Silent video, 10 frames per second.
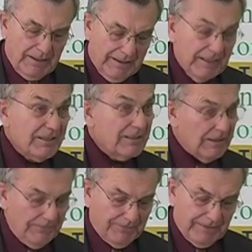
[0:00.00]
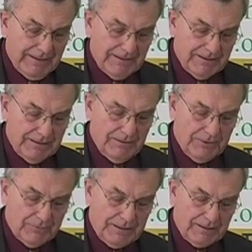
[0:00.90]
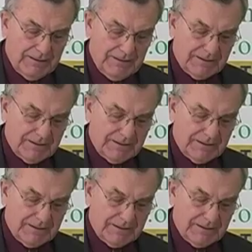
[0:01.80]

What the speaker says: It, if phased in correctly,